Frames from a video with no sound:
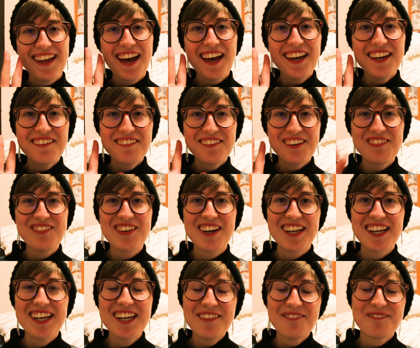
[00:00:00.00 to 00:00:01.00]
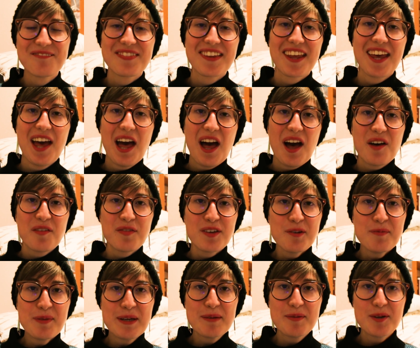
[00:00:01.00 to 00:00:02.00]
Hi everybody! A
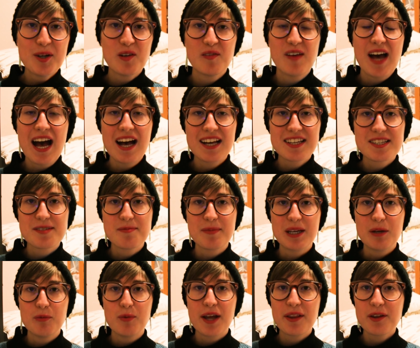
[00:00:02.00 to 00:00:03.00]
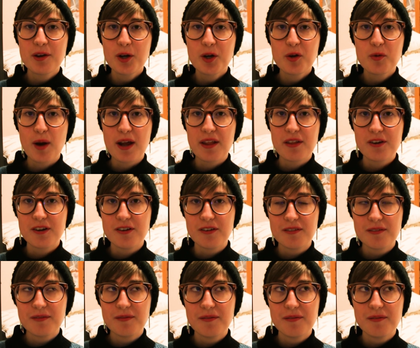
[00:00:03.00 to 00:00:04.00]
few people have asked me whether or whether
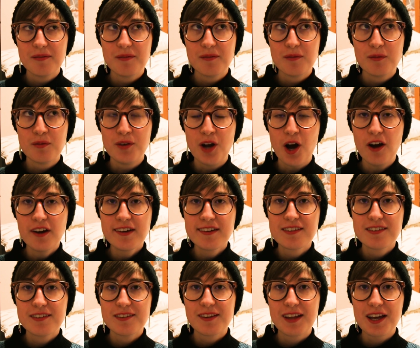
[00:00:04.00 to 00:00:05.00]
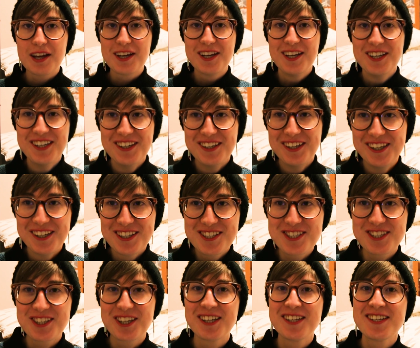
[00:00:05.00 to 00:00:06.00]
not they
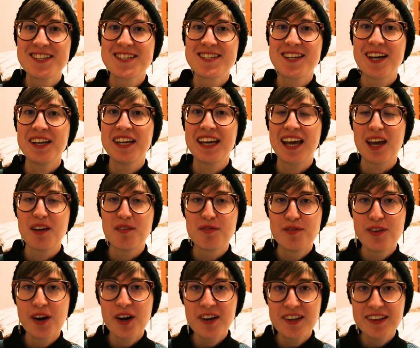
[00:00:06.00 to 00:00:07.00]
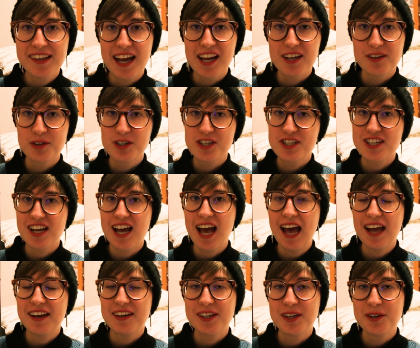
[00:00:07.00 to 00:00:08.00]
should study a foreign language
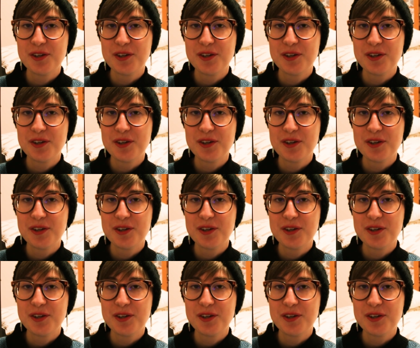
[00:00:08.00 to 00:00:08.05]
at